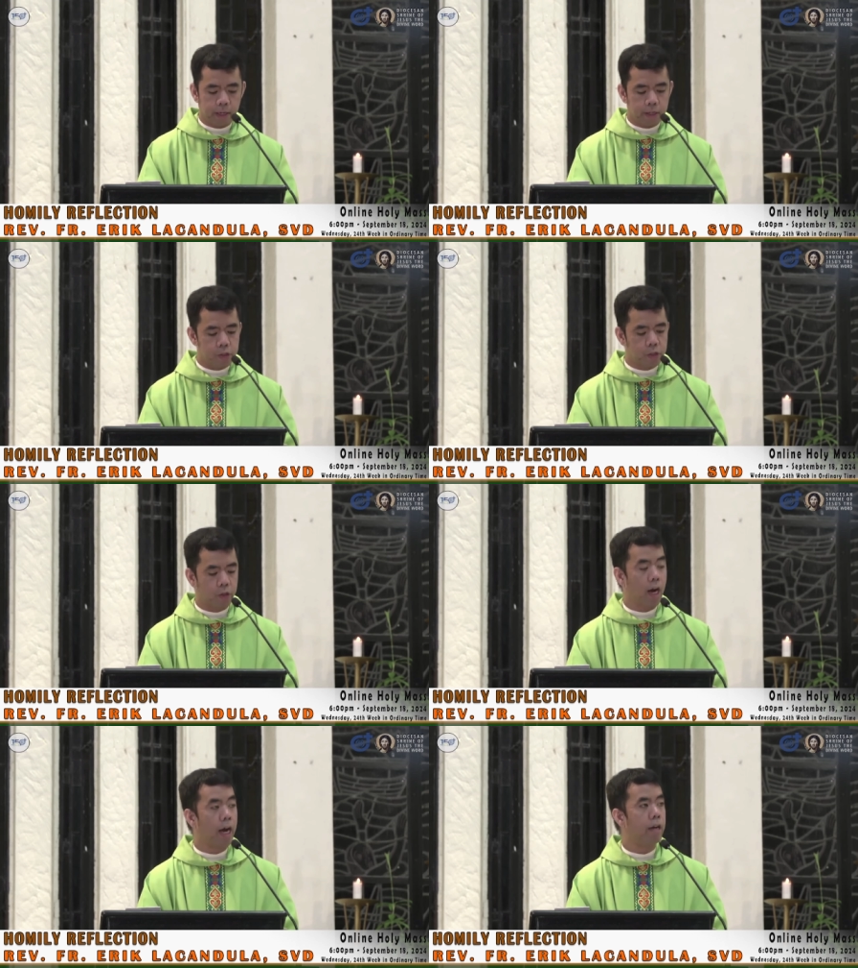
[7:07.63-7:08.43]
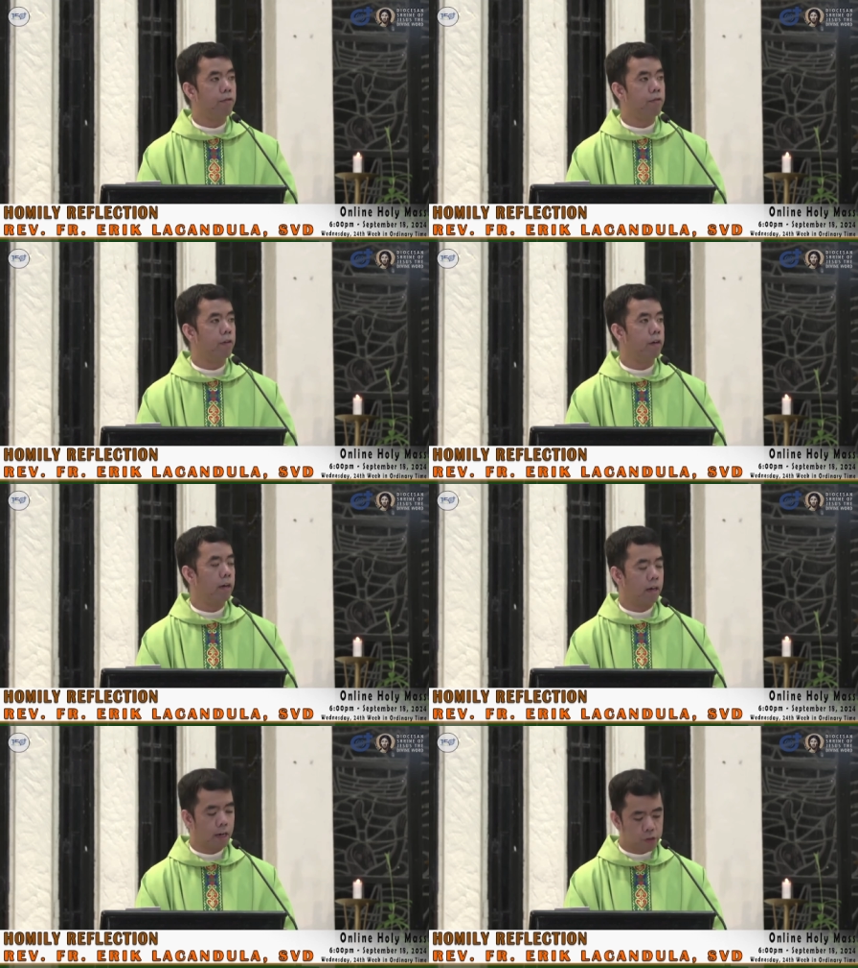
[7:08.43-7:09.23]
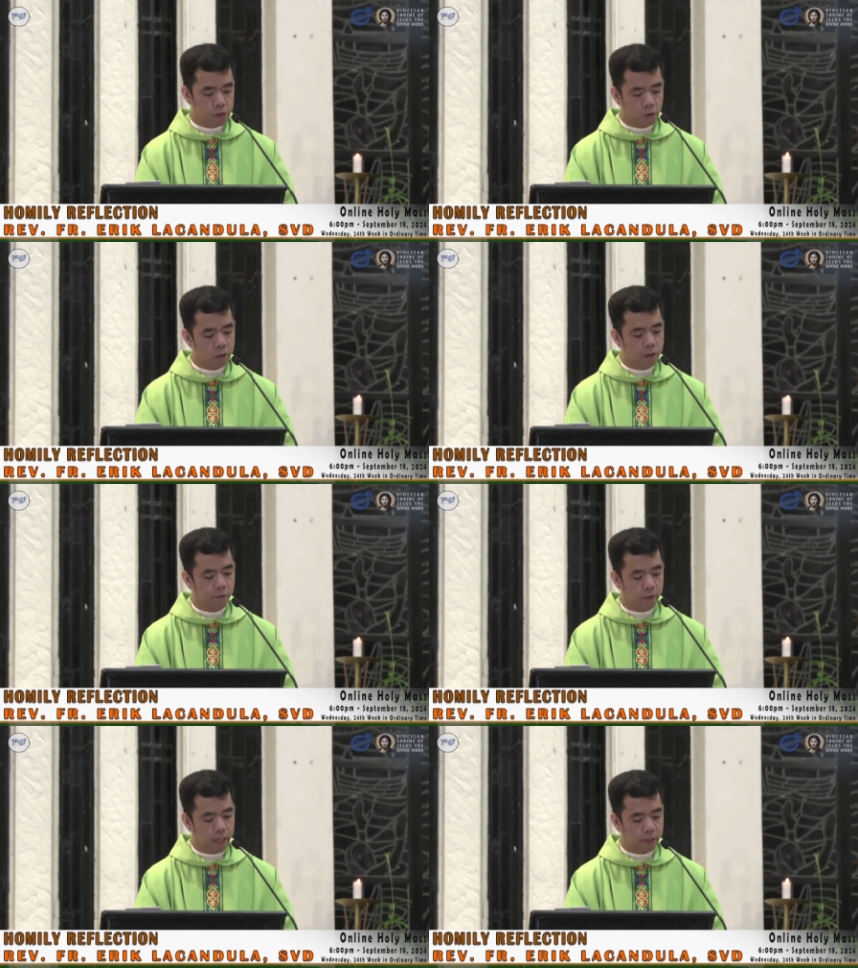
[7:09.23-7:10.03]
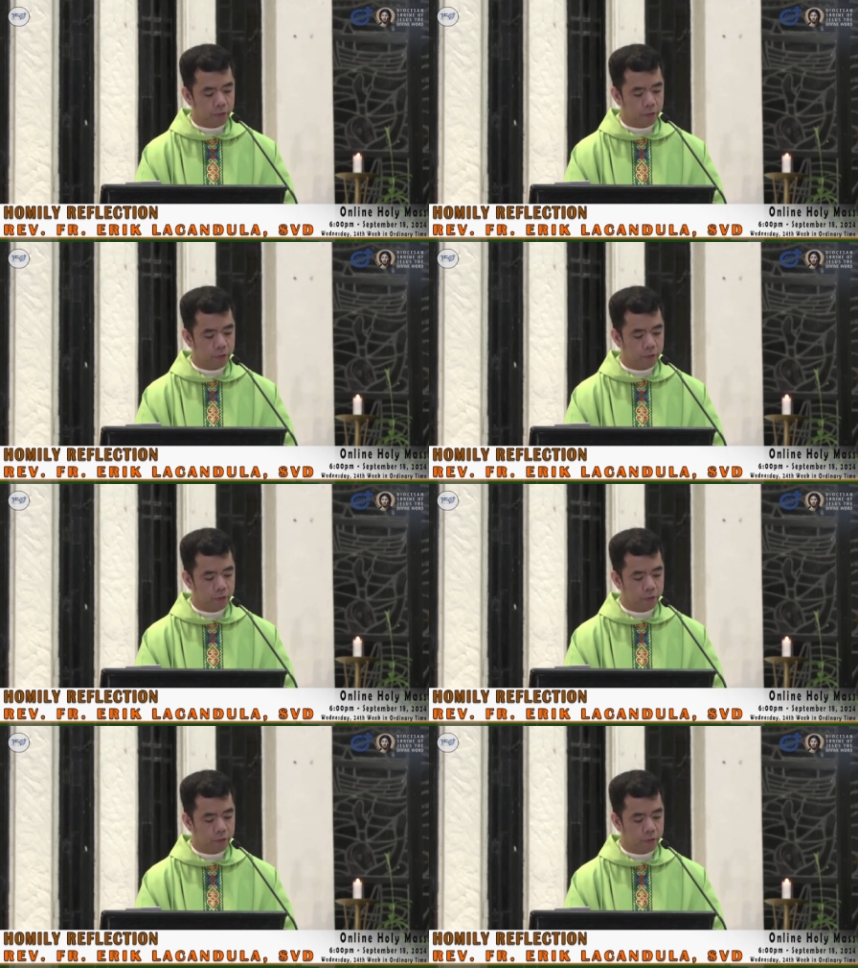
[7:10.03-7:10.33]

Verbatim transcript: Strive a stronger faith.